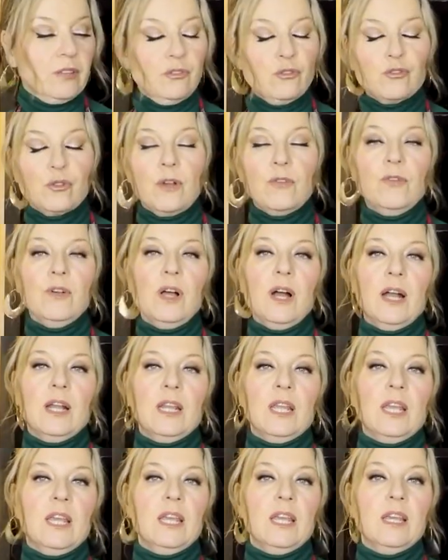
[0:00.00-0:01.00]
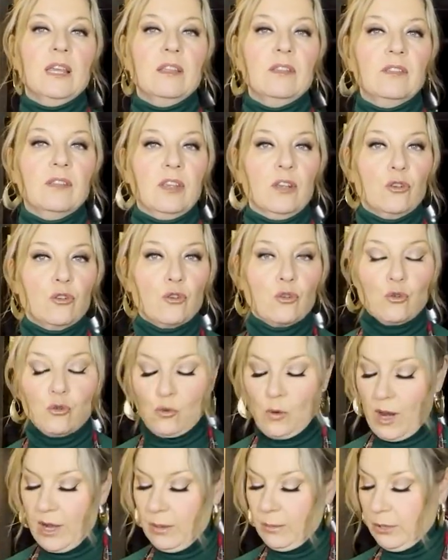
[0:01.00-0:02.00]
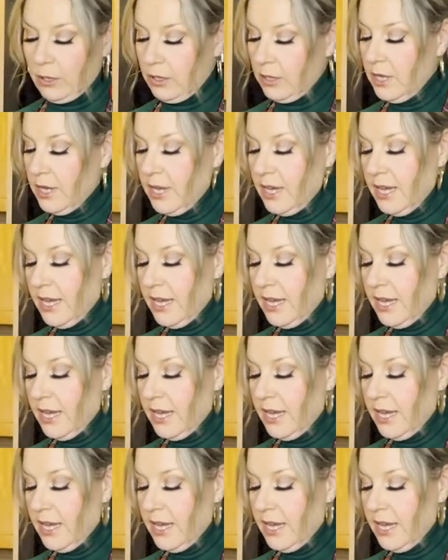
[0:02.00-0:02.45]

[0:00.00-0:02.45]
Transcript: truffle honey is incredible.